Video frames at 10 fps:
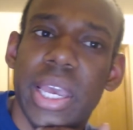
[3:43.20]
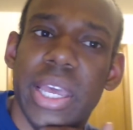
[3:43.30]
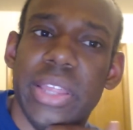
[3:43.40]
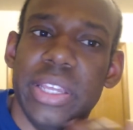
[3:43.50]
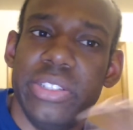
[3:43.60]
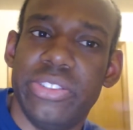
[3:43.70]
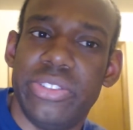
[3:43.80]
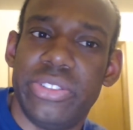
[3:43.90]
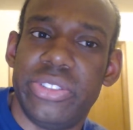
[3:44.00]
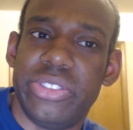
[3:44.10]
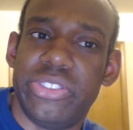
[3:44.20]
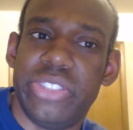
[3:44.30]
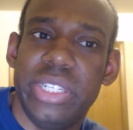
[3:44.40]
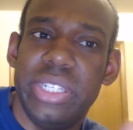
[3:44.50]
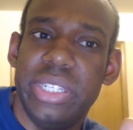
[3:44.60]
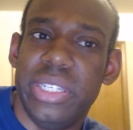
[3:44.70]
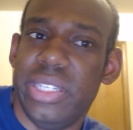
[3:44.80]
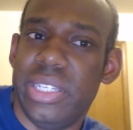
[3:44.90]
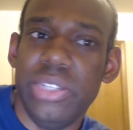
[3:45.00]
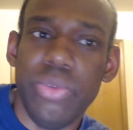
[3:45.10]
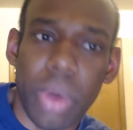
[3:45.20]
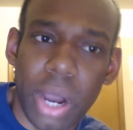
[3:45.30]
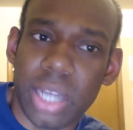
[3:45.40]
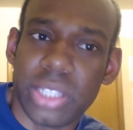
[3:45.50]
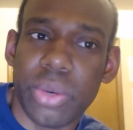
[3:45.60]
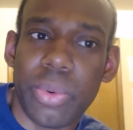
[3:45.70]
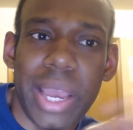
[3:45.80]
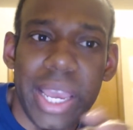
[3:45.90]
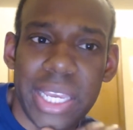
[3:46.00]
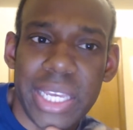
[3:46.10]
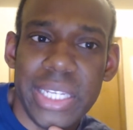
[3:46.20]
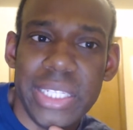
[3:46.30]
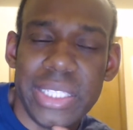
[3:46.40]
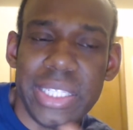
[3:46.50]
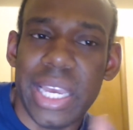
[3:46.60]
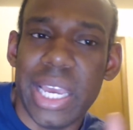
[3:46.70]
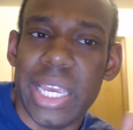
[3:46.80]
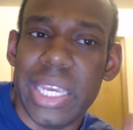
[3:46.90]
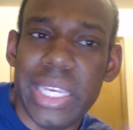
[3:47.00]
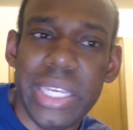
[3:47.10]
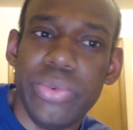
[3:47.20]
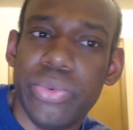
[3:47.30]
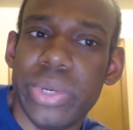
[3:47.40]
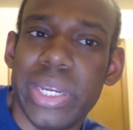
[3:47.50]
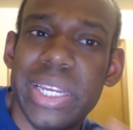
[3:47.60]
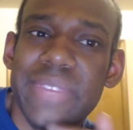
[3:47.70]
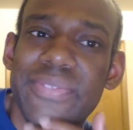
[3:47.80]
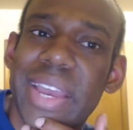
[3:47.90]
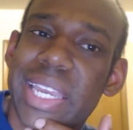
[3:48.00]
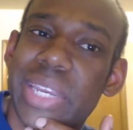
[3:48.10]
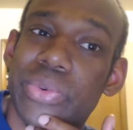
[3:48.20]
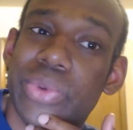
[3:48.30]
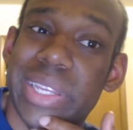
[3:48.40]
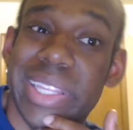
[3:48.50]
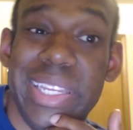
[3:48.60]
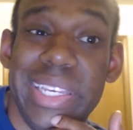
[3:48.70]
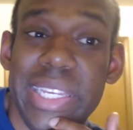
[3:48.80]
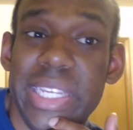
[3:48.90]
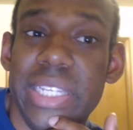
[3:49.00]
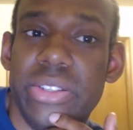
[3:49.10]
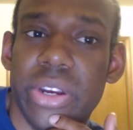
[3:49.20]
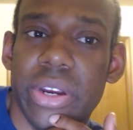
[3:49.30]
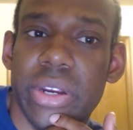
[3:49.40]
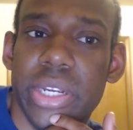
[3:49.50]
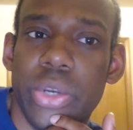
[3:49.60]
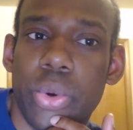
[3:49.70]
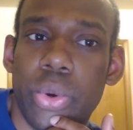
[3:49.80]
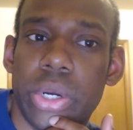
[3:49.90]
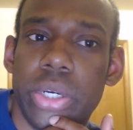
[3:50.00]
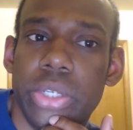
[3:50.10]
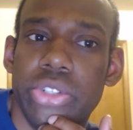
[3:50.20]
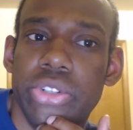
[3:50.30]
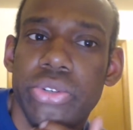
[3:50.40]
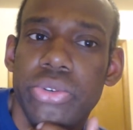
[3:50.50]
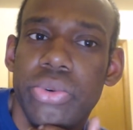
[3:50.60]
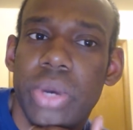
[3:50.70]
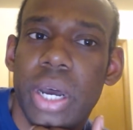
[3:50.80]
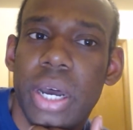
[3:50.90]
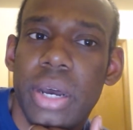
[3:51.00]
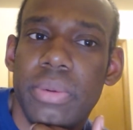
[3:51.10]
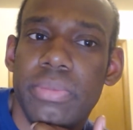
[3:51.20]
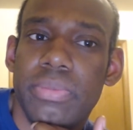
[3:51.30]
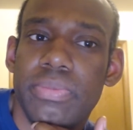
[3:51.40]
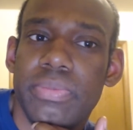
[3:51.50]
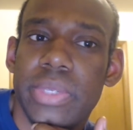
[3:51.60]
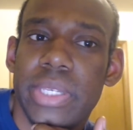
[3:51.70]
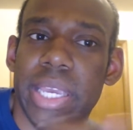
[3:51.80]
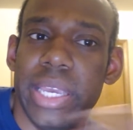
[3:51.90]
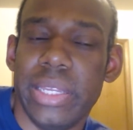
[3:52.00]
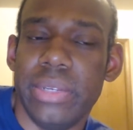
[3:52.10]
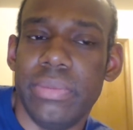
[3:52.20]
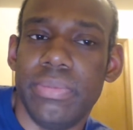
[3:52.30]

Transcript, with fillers: And then she he walks away because he re- in fact he really needs her in order to um, get